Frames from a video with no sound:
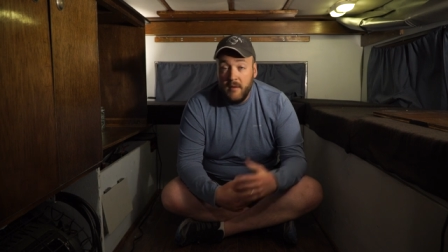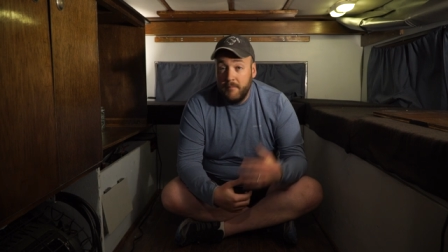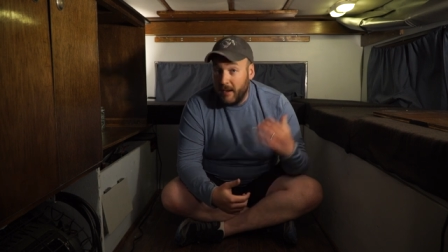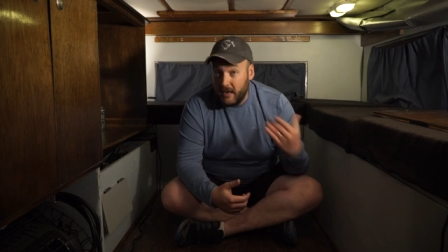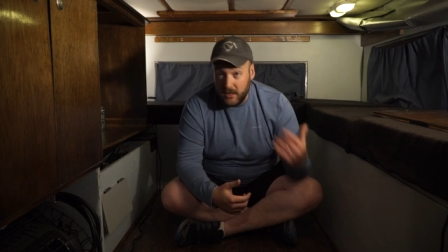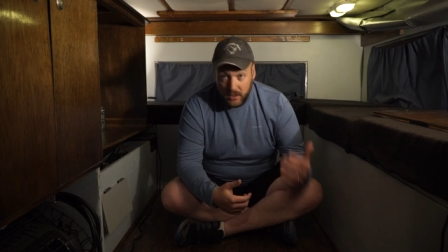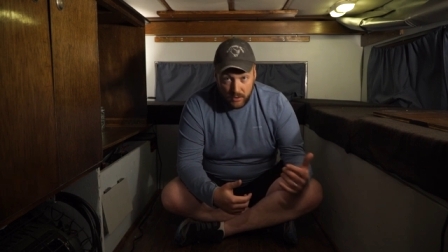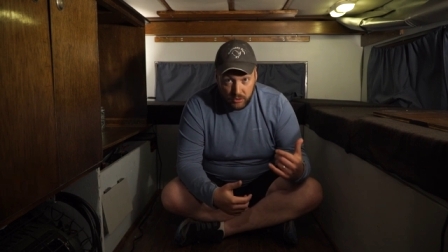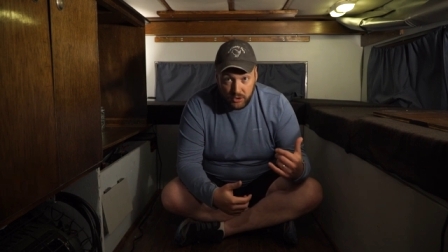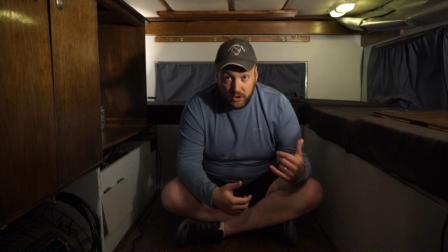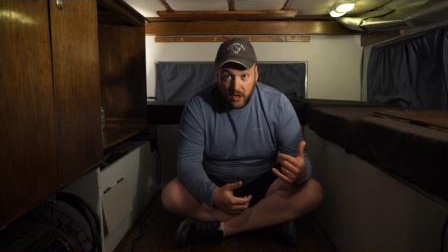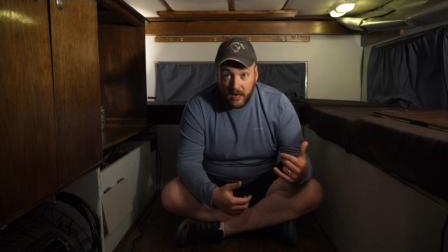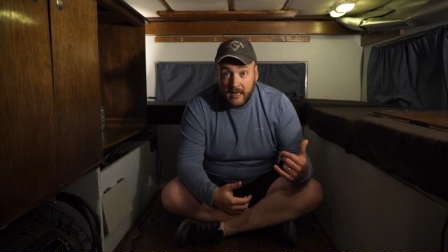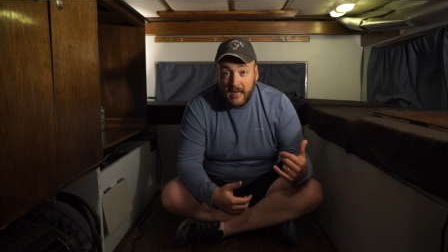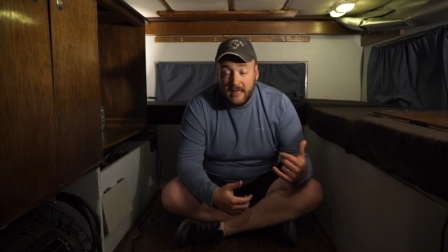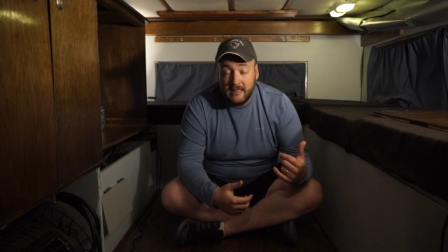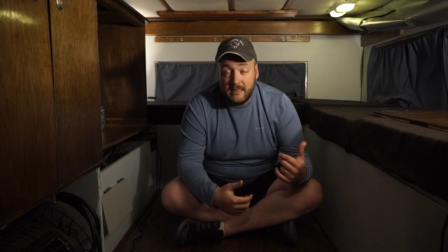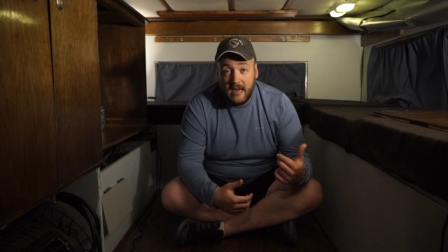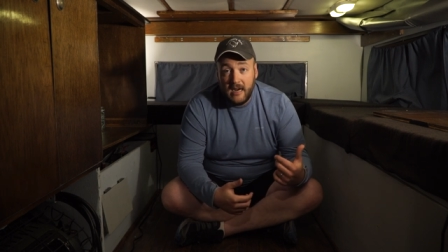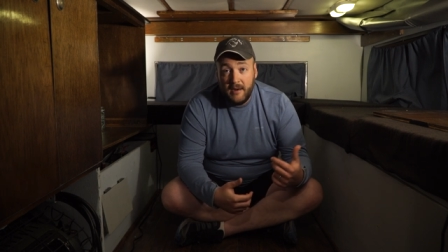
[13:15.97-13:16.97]
My new truck
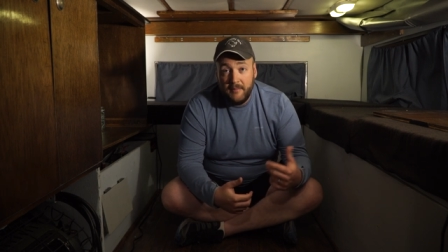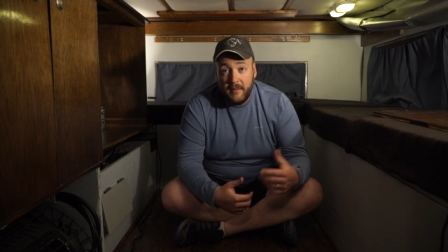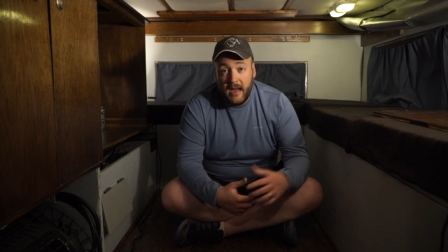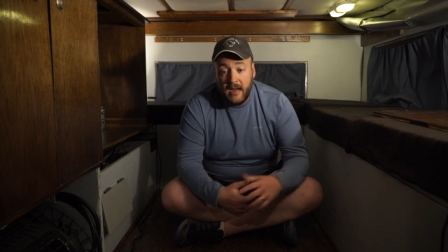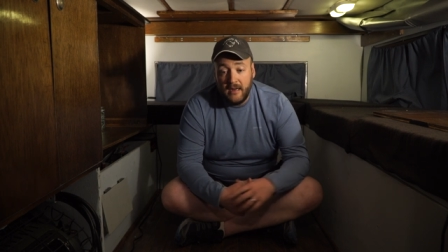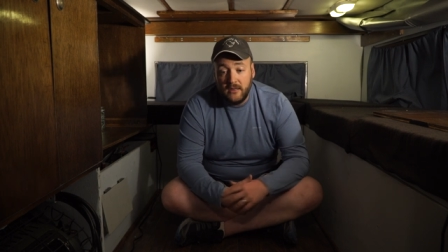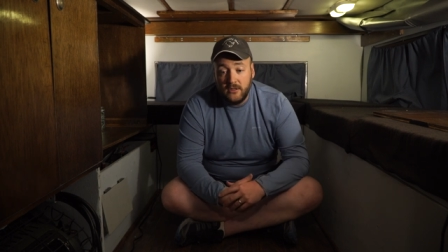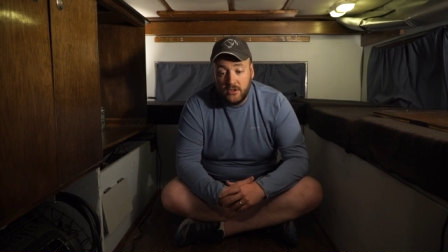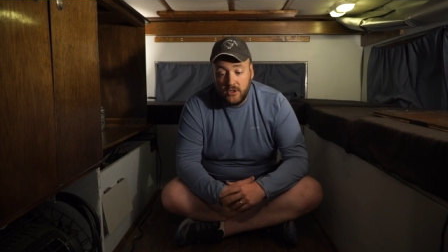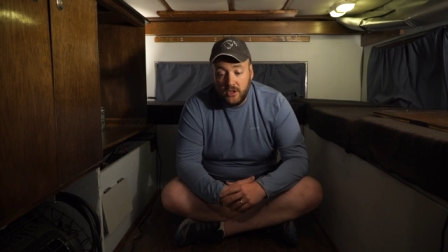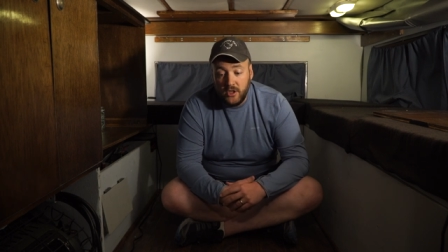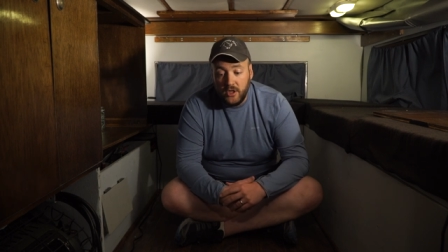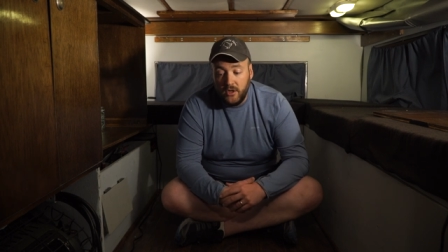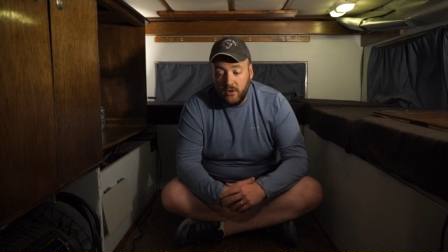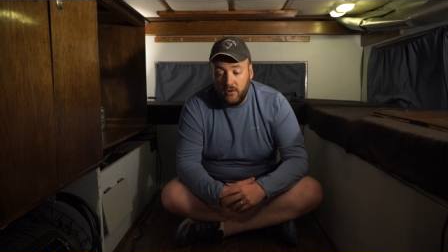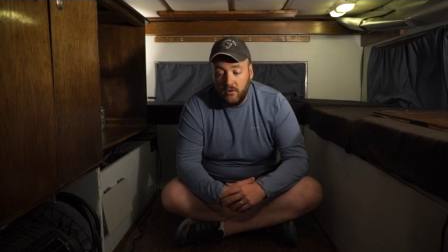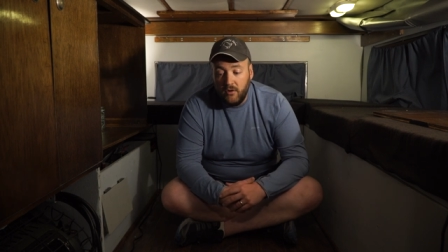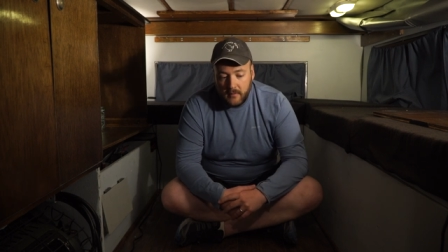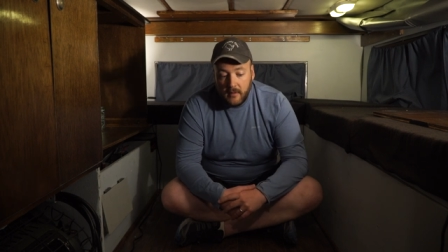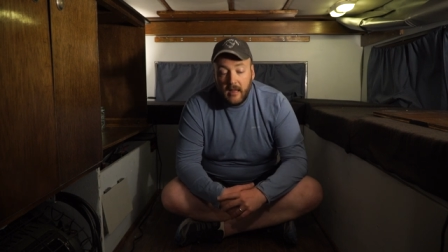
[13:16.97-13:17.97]
has airbags
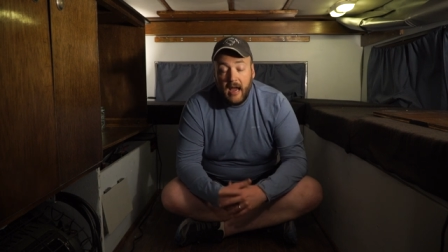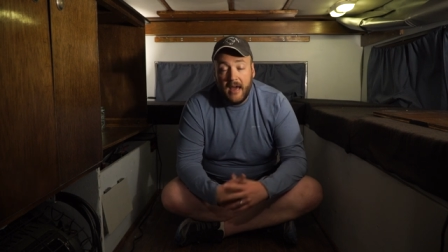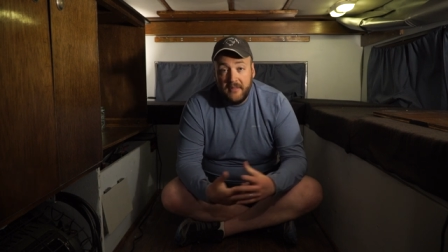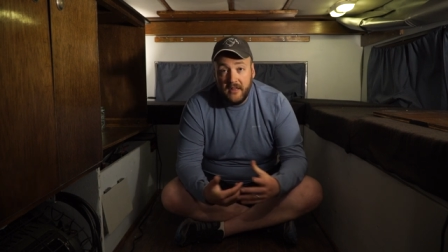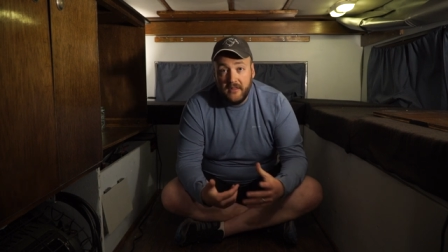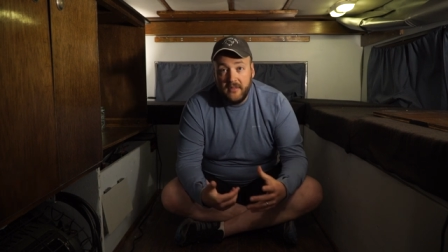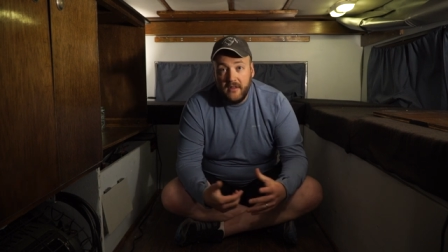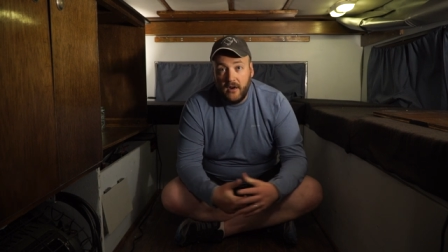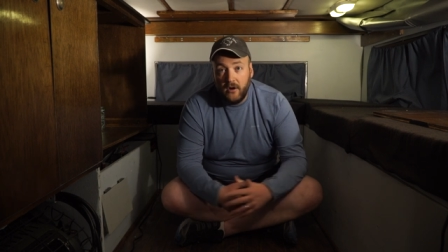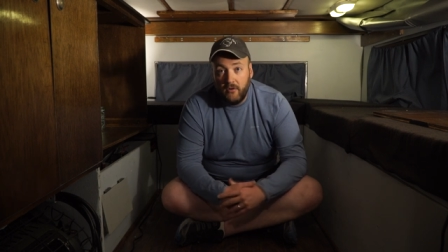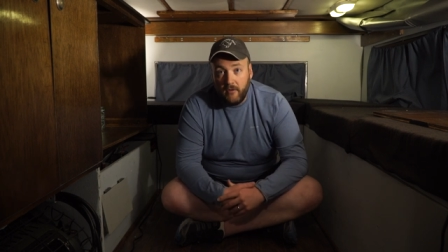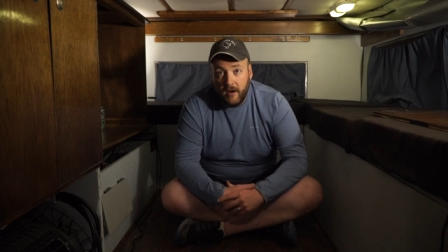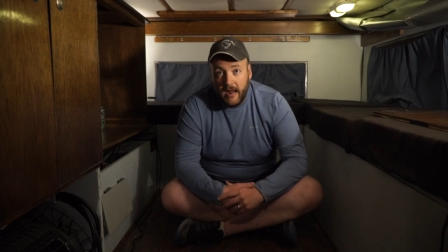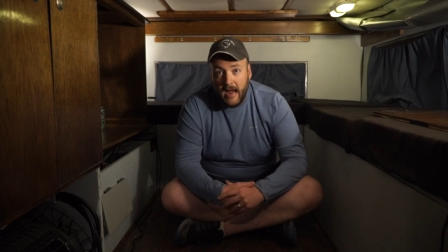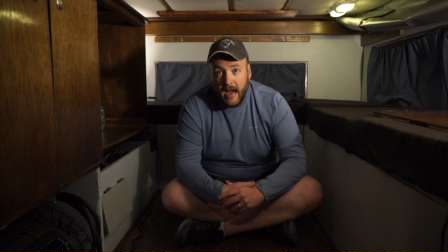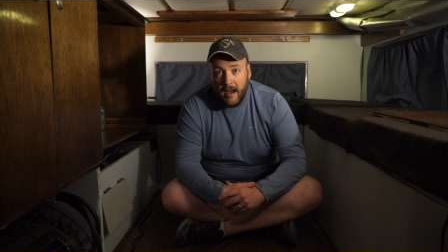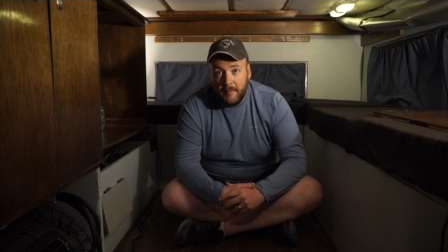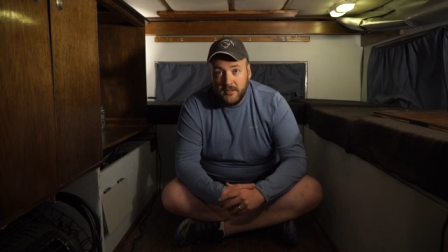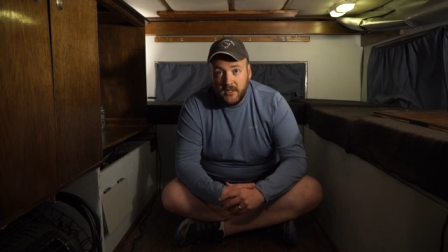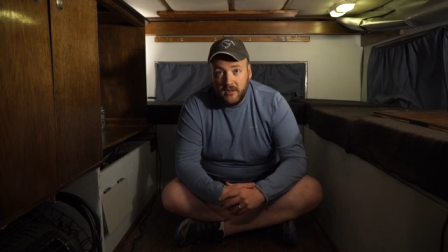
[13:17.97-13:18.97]
too. I think they're a great
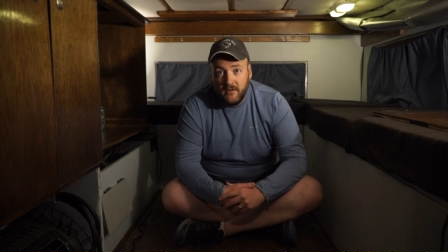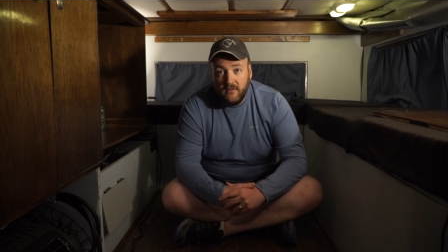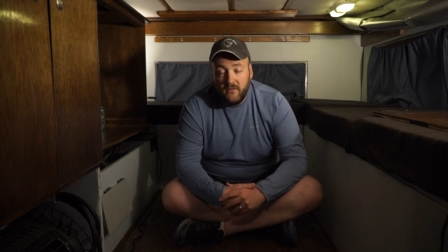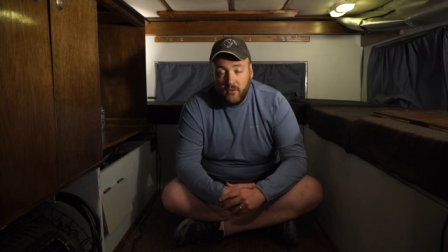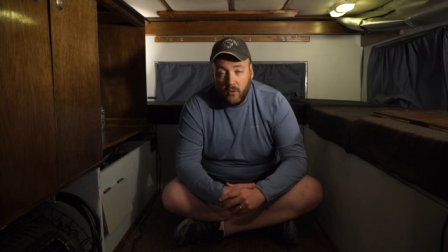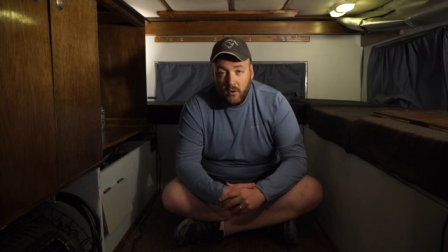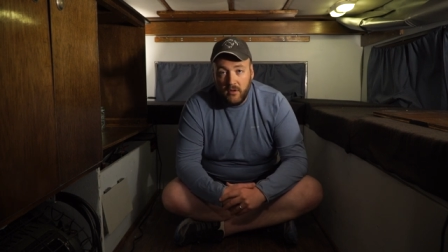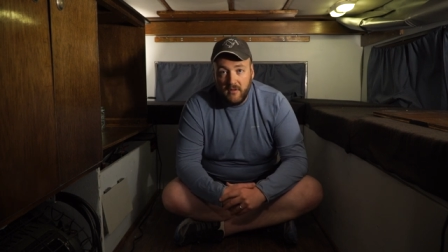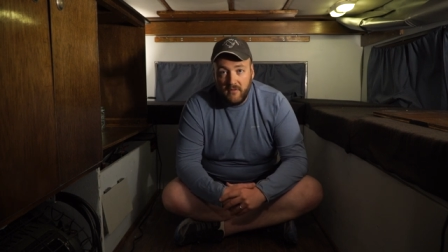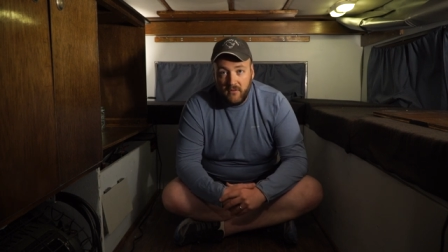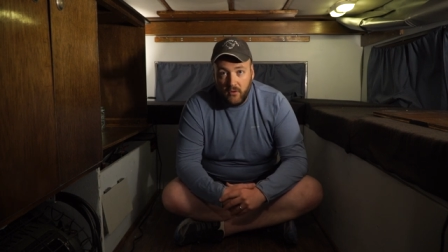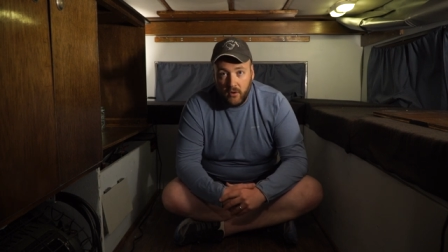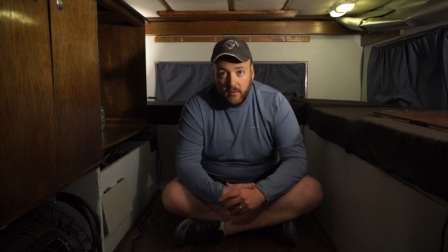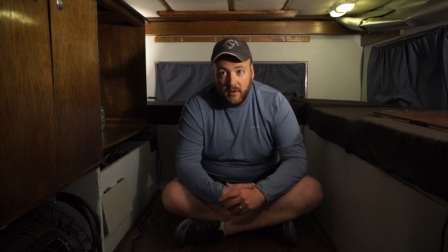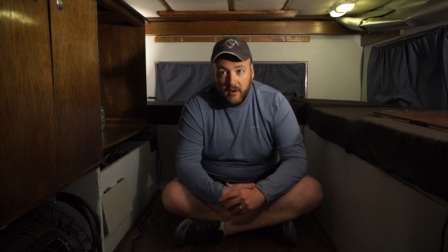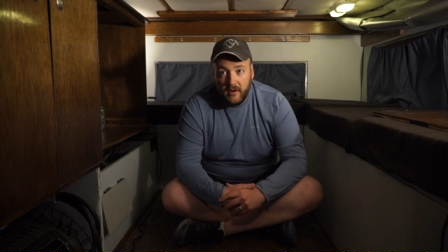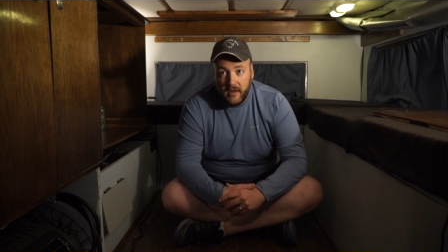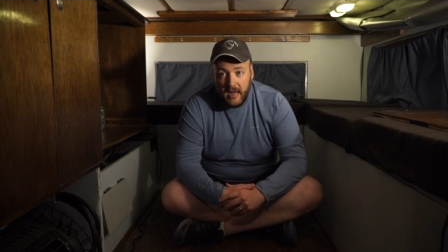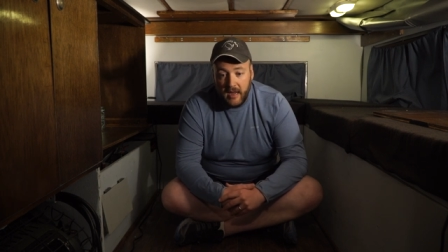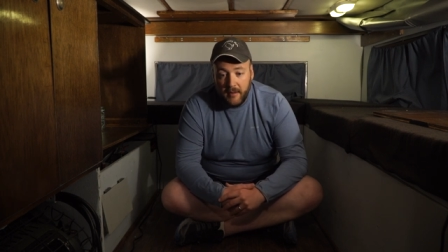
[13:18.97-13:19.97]
option for the four
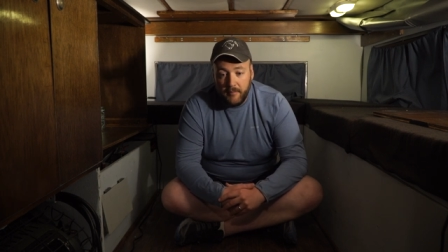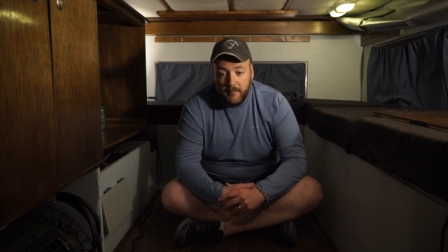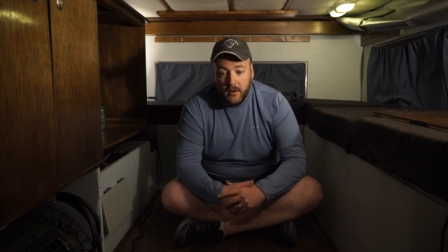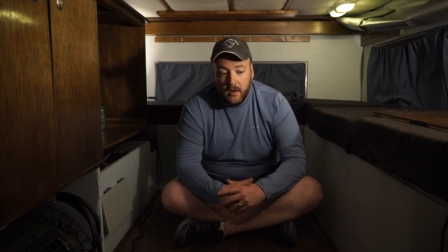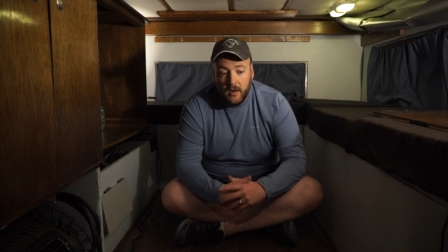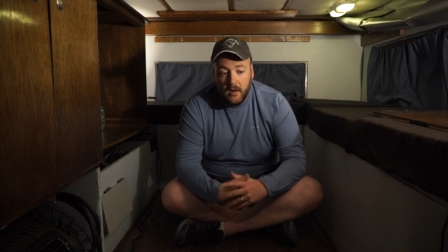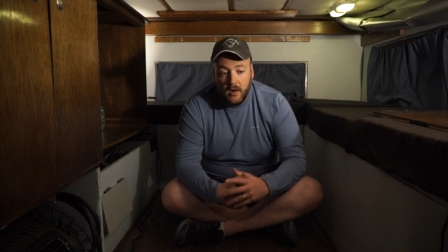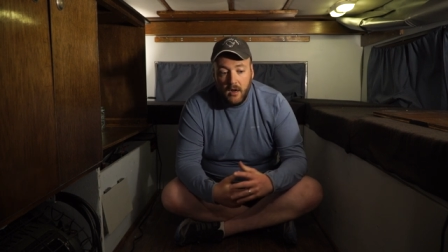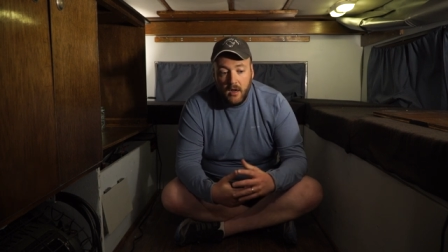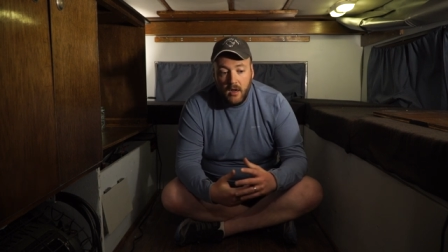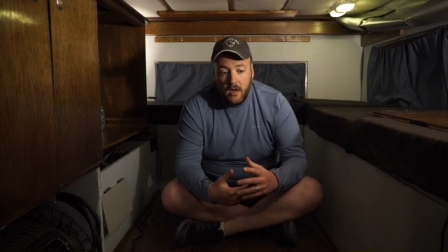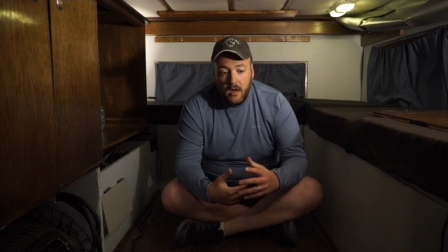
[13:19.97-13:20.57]
wheel camper